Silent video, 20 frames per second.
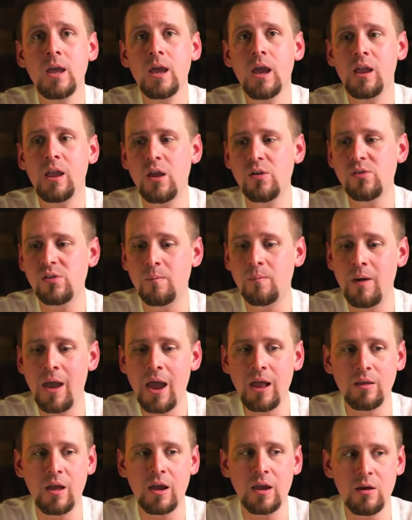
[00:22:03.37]
And he said,
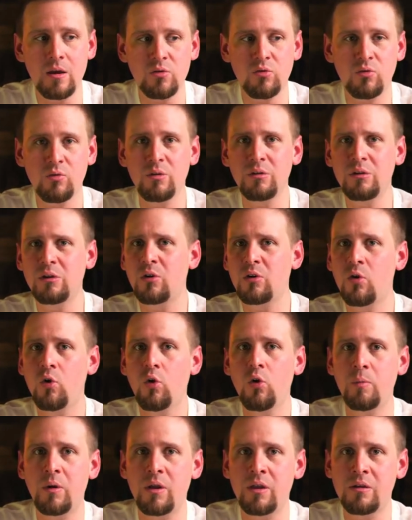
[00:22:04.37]
Matt, like, it's really
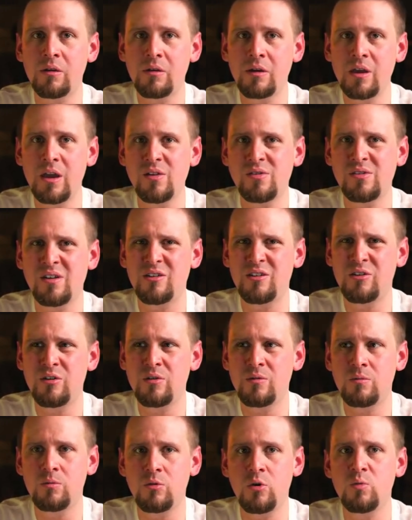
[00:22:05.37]
cool, but he said,
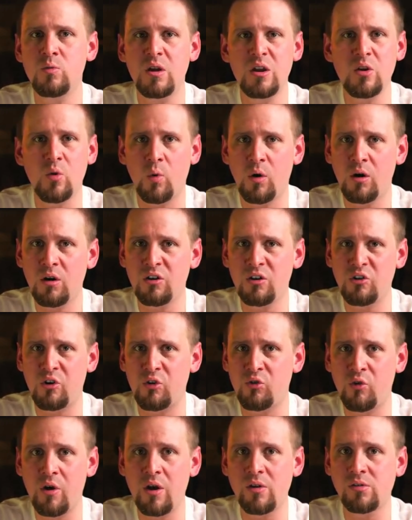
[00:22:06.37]
you, you need to work on your
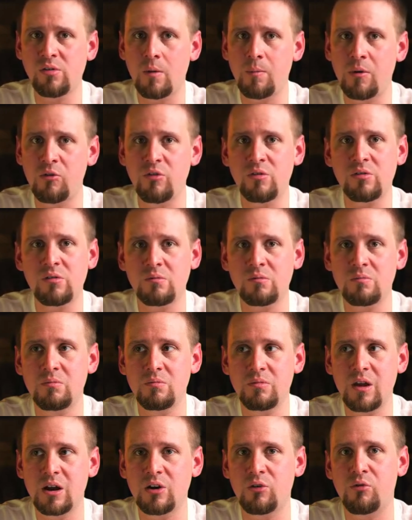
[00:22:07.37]
dress up. It just
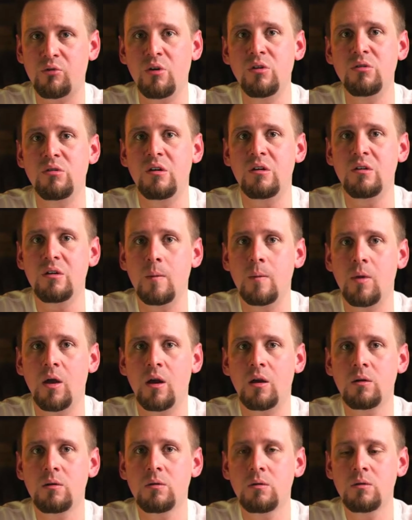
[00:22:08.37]
kind of ruined it. I'm like,
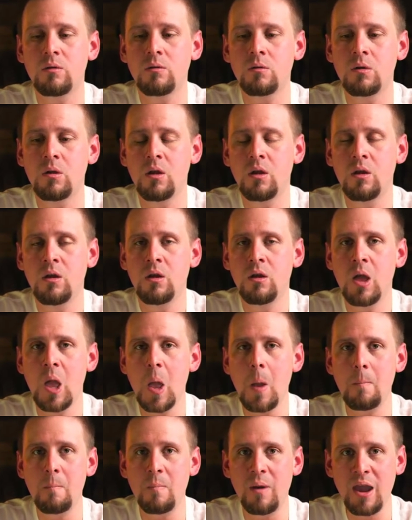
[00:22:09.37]

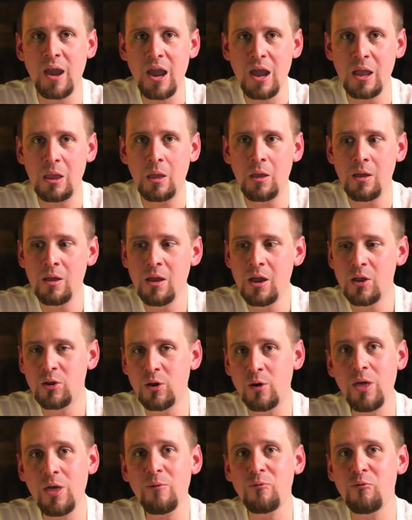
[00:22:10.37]
man,
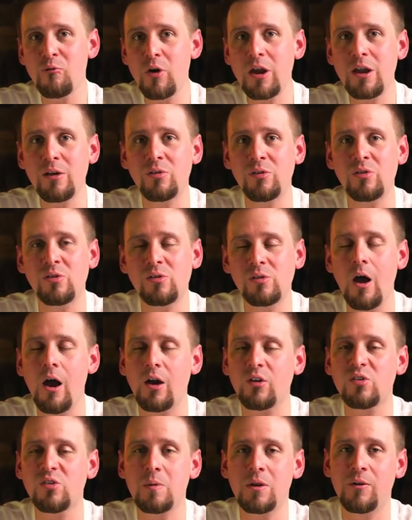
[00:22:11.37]
dude, that freaking
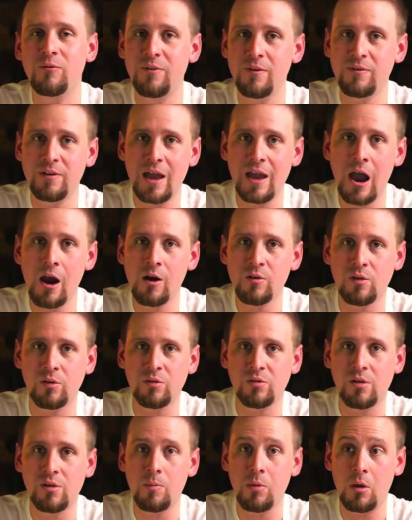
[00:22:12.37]
sucks spending 50 hours on
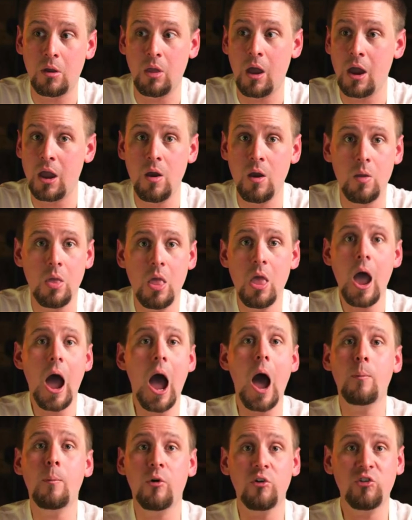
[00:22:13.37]
something. Like, he,
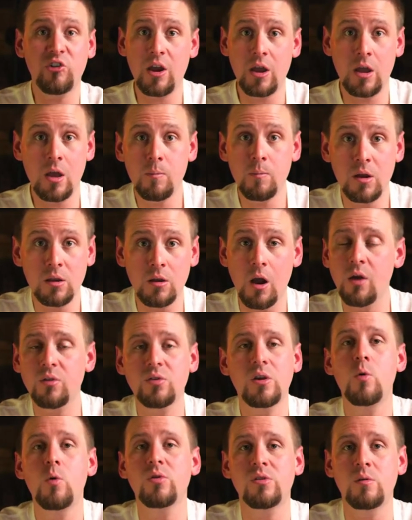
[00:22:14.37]
I appreciate him being
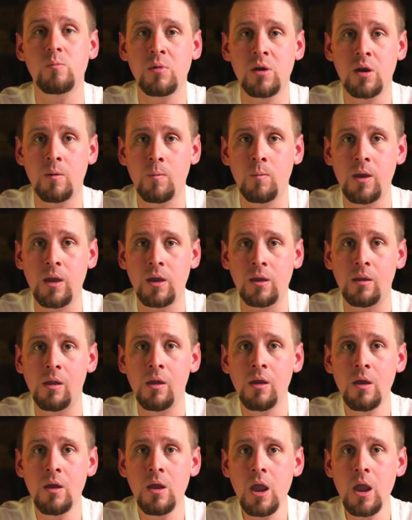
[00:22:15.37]
honest. He wasn't being mean.
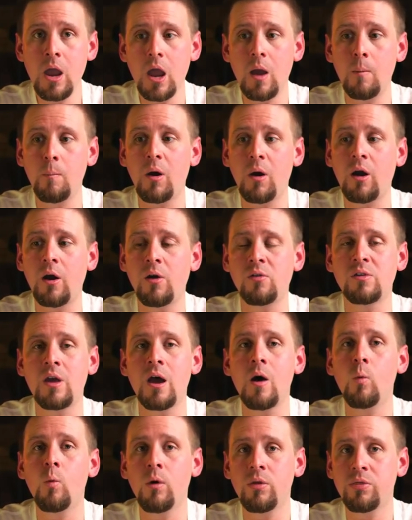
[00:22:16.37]
And because
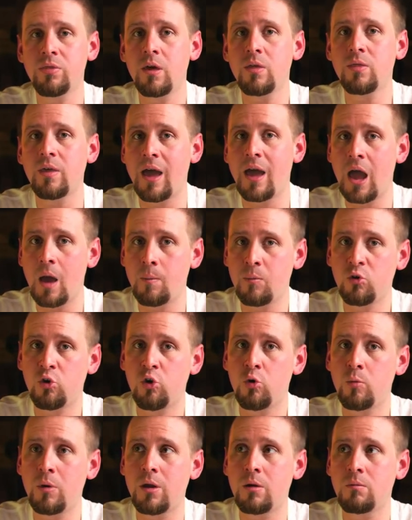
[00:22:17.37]
that one thing that happened
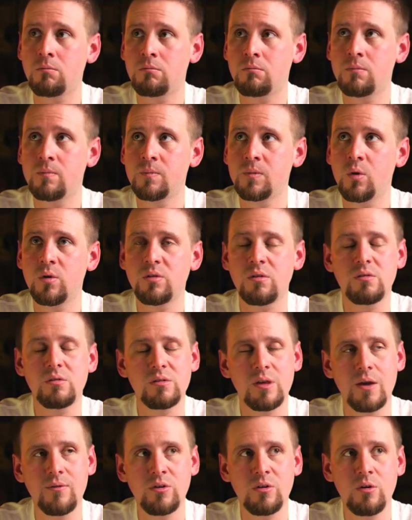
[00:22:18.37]
to me was
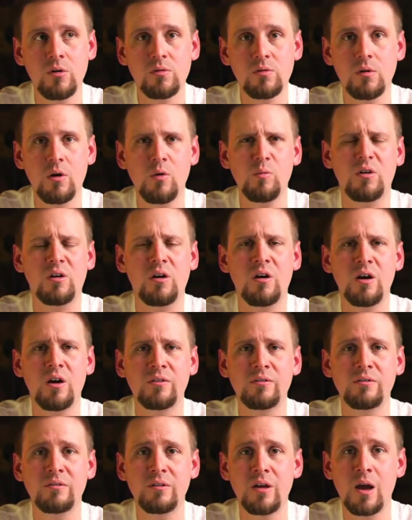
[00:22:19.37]
seven years, oh my
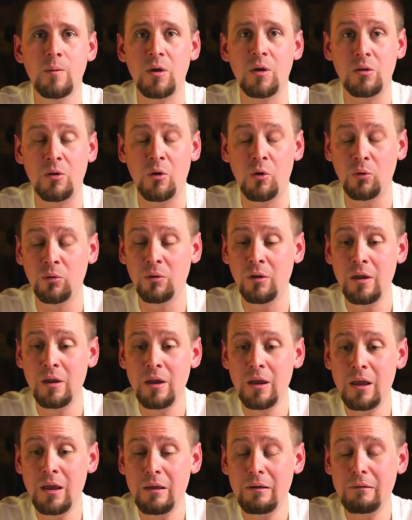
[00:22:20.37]
gosh, I'm getting old.
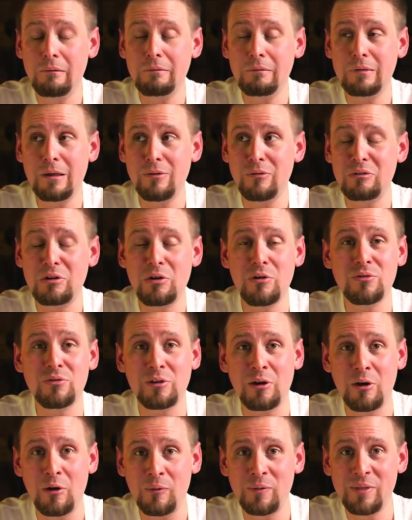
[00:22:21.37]
Seven years
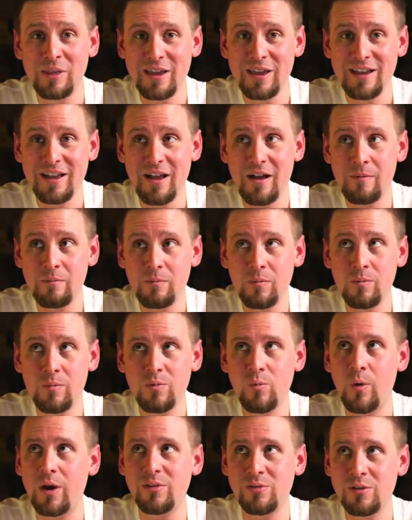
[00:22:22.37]
ago,
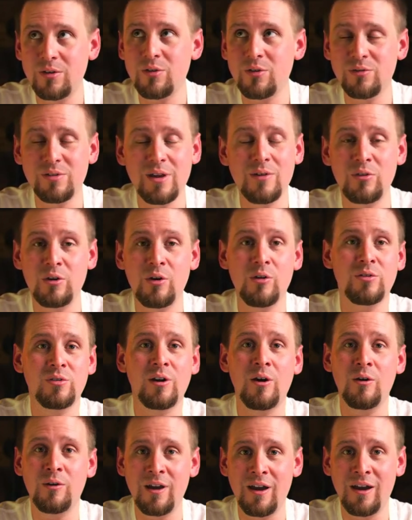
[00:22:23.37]
wait, six or seven years
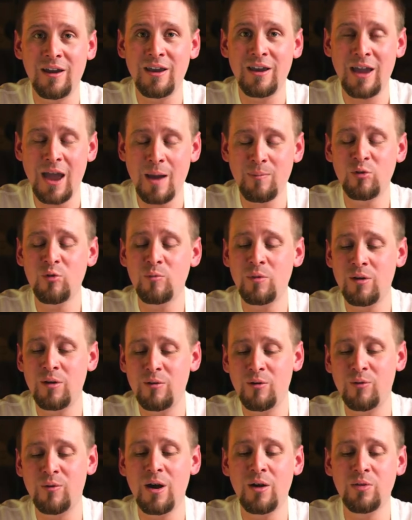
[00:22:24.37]
ago, yeah, it happened to me
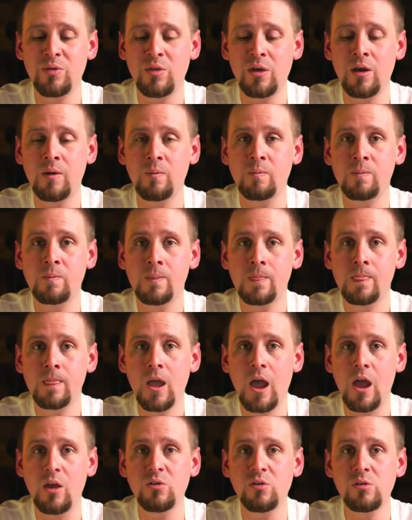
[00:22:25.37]
around then,
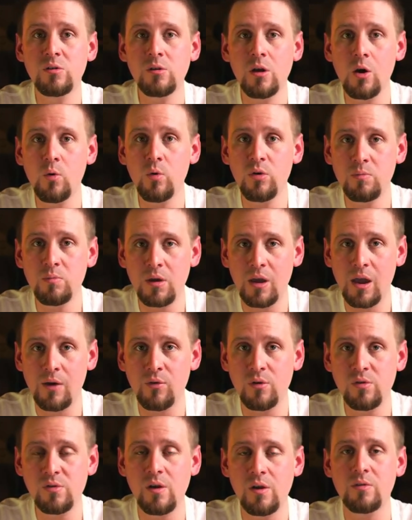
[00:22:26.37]
has stuck with me
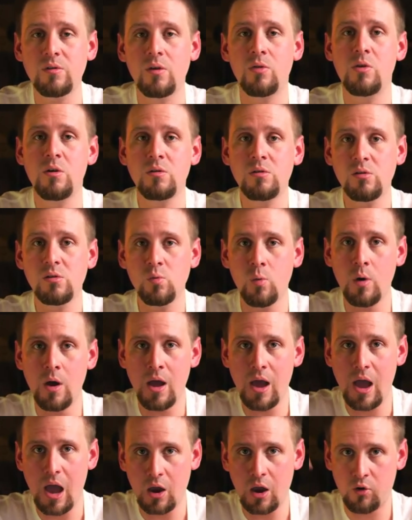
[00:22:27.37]
ever since. And this is
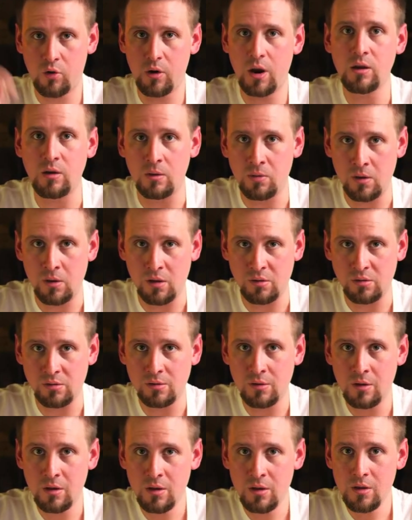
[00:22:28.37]
why I created this.
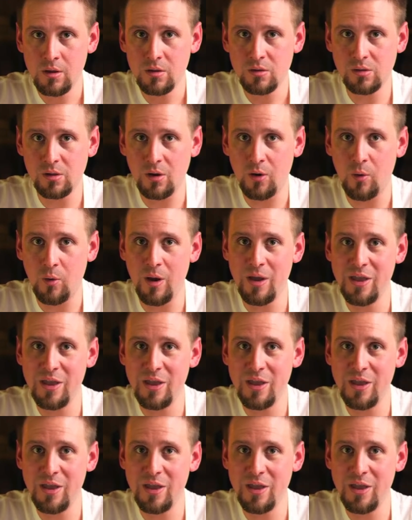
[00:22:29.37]
So